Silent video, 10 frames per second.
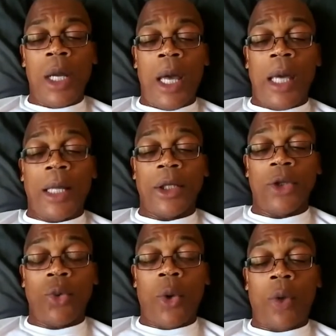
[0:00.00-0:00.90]
And
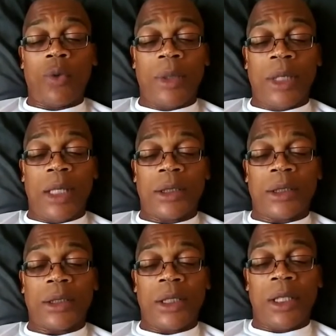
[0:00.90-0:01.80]
you all will begin to
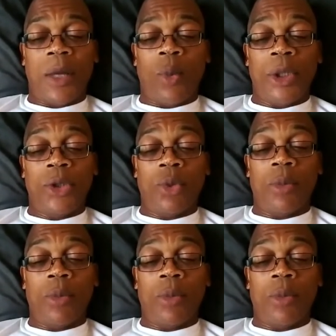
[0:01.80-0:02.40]
see that we do